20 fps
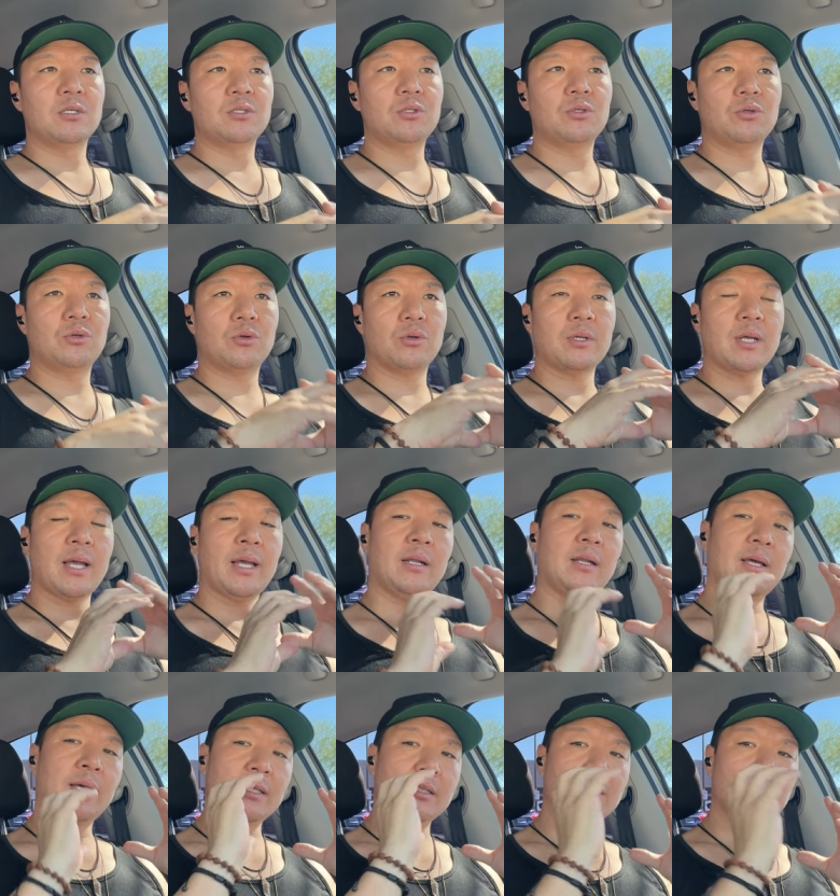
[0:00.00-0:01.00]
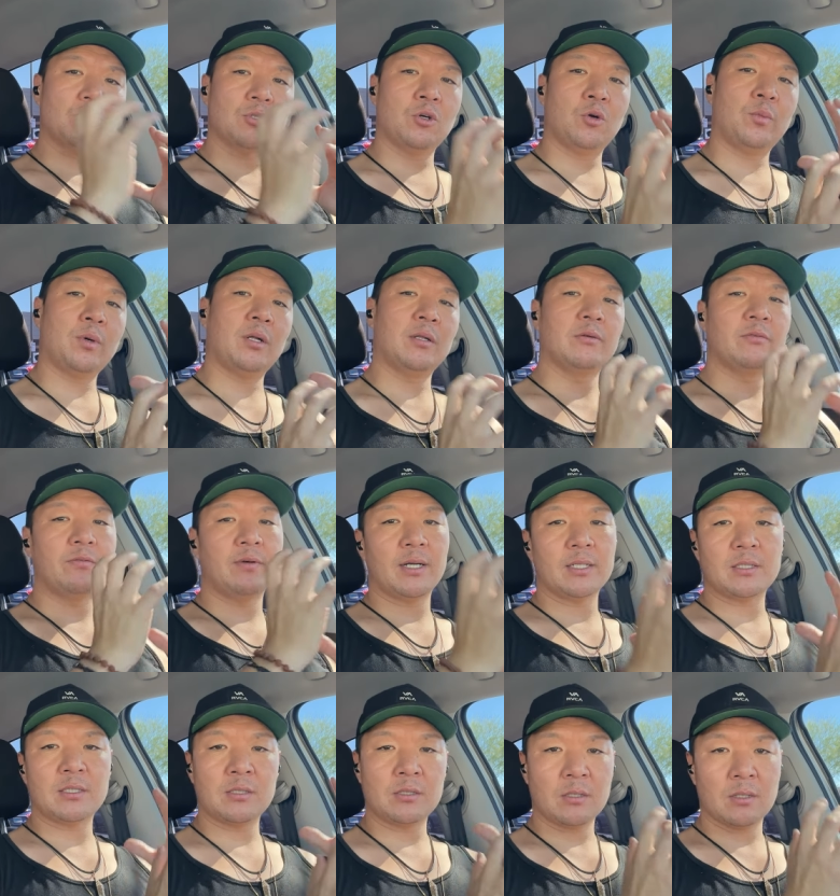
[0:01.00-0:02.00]
to create a snowball
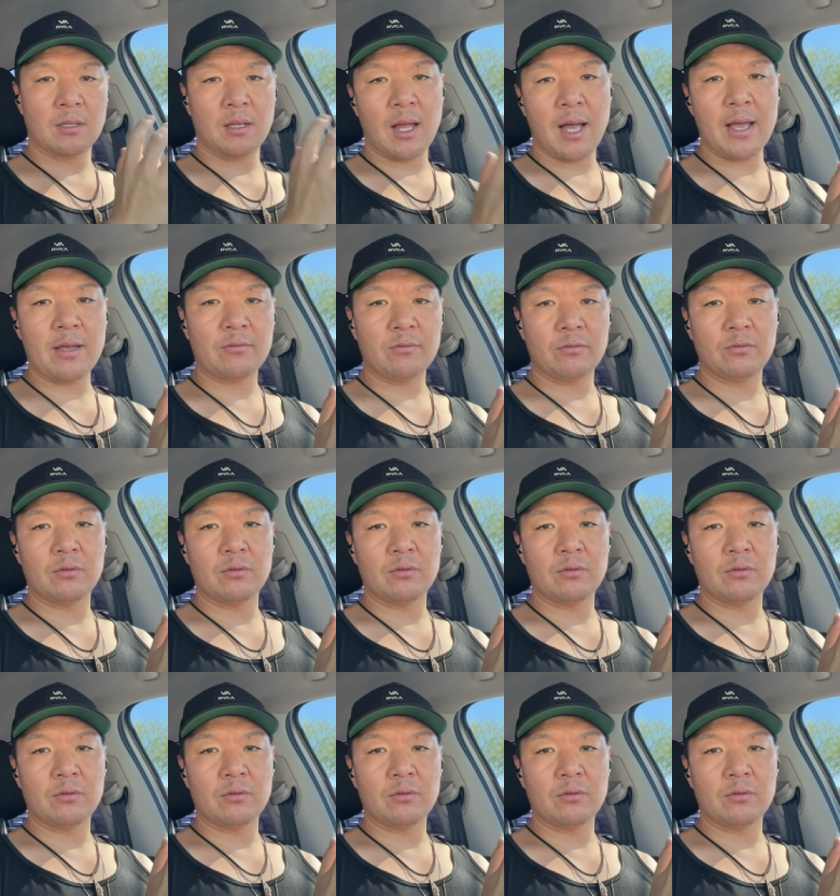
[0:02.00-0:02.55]
effect in your life